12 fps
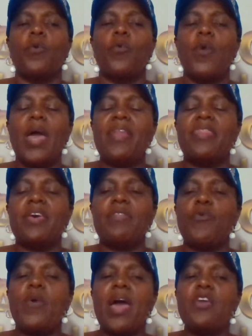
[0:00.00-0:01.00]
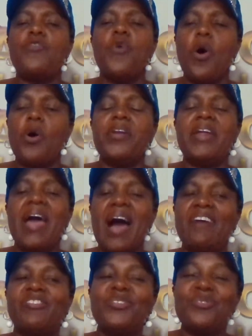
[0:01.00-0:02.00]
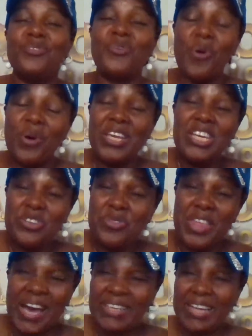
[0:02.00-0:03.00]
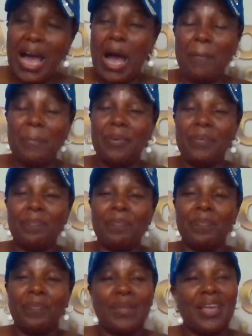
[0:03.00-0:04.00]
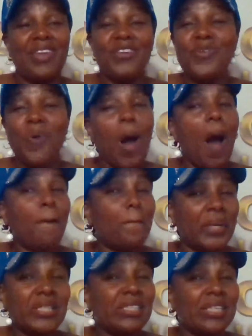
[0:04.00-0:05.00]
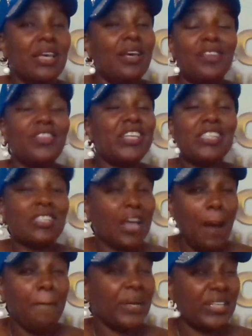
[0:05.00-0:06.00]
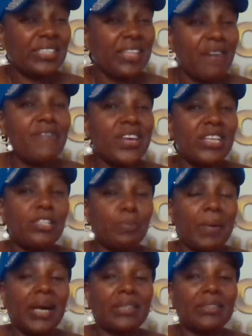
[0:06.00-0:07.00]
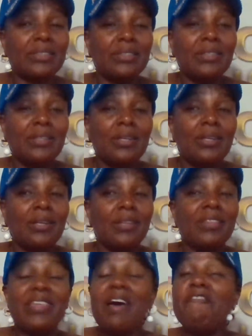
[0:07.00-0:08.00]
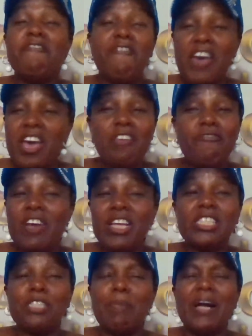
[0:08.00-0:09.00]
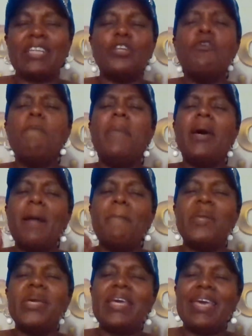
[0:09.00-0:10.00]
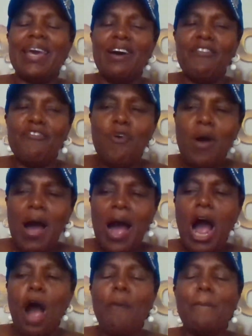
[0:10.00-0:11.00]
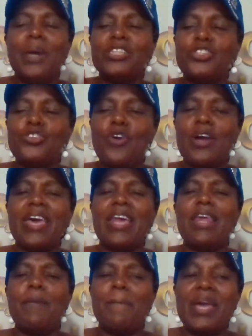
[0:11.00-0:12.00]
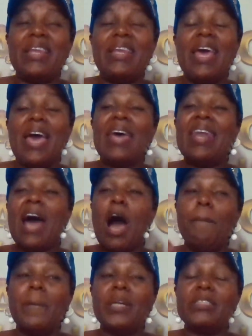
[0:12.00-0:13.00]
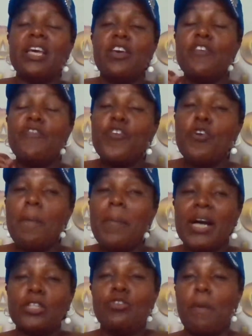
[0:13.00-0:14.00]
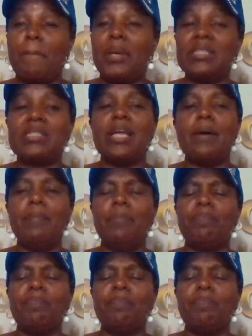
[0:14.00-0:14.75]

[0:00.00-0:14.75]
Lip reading: where you only have to go into that app, and you know how busy these companies are. Very smart. They are very, very smart. You better be careful how much you're getting paid and how much. If you go back to your pay stub,